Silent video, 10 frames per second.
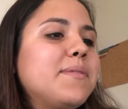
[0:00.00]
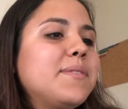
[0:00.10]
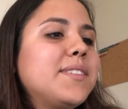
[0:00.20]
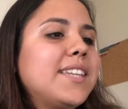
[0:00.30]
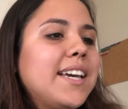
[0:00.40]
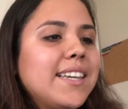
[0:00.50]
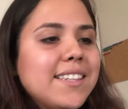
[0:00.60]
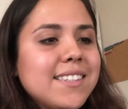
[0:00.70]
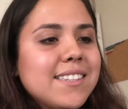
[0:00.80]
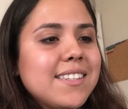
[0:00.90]

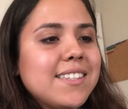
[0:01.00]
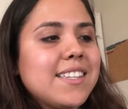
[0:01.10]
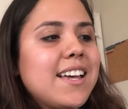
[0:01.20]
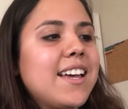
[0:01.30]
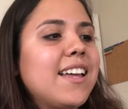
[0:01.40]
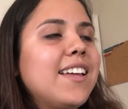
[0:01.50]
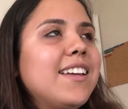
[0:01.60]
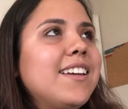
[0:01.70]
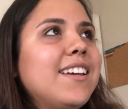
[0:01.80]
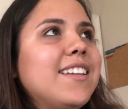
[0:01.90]
science is that
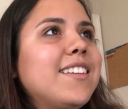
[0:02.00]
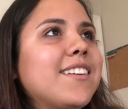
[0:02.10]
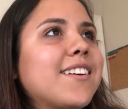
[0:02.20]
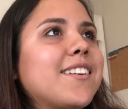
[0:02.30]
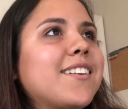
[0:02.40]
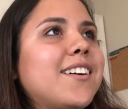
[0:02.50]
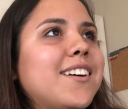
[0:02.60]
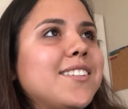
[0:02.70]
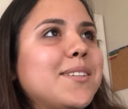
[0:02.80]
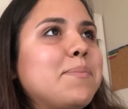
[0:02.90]
the
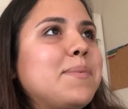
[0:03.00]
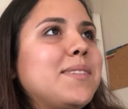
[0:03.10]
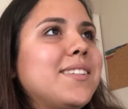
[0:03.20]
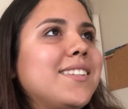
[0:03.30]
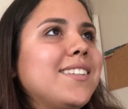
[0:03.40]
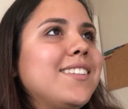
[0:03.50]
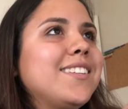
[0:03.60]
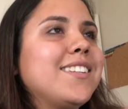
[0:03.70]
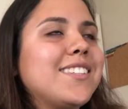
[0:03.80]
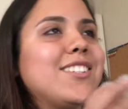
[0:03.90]
concept
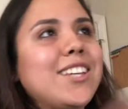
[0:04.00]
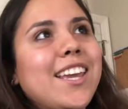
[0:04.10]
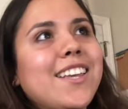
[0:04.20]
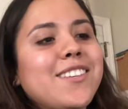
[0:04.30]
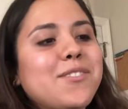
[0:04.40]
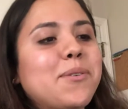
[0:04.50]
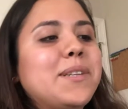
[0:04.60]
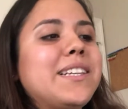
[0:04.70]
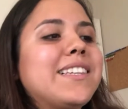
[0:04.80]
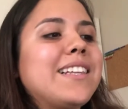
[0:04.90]
doesn't change,
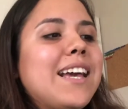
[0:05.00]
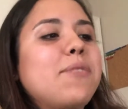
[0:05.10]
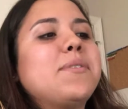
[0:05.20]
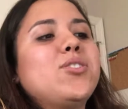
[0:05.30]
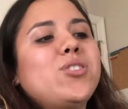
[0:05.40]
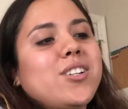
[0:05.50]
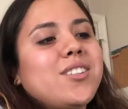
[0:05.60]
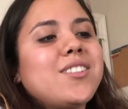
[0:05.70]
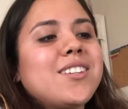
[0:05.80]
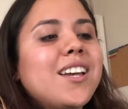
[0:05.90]
only the language
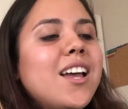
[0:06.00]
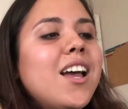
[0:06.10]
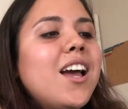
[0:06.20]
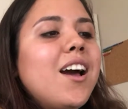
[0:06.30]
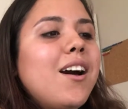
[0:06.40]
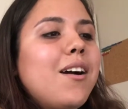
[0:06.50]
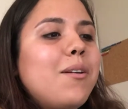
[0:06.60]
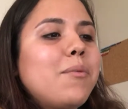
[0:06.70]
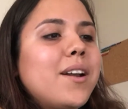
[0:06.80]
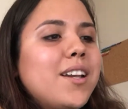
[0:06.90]
does.
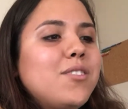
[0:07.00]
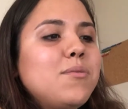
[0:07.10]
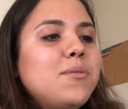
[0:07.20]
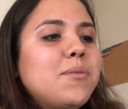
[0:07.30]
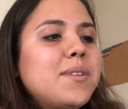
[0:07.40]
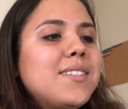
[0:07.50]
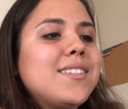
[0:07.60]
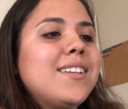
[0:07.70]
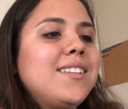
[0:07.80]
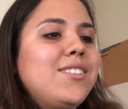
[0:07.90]
What I do notice
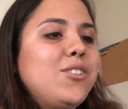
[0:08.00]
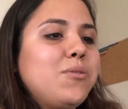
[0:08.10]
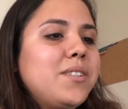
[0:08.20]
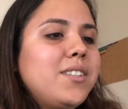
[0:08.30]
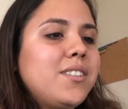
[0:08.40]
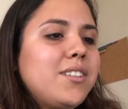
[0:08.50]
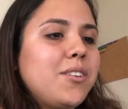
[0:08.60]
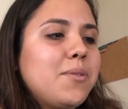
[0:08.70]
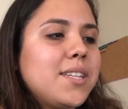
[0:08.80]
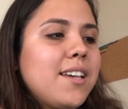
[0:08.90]
is that children in the
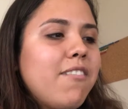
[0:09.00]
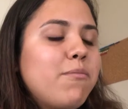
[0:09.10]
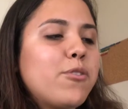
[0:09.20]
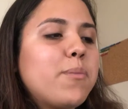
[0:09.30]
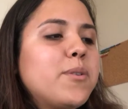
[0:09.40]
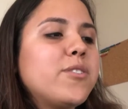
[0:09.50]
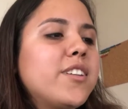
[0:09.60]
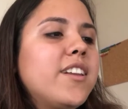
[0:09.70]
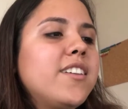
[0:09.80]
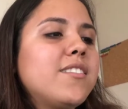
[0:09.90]
US have more
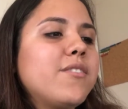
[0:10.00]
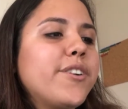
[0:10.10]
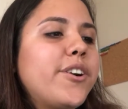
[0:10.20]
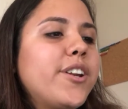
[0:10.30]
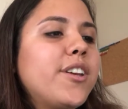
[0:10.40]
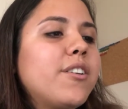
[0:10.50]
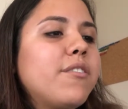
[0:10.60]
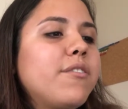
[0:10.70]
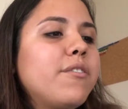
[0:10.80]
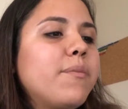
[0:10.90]
opportunities in regarding
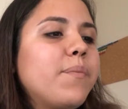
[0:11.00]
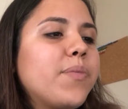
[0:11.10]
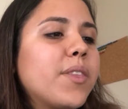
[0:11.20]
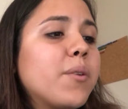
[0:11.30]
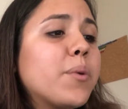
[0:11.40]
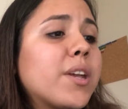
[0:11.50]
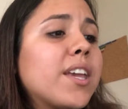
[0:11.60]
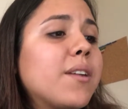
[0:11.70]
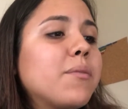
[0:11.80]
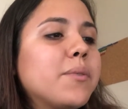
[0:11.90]
of
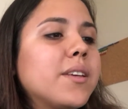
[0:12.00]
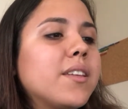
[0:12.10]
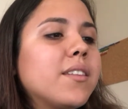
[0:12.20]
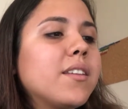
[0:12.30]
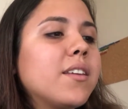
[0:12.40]
working with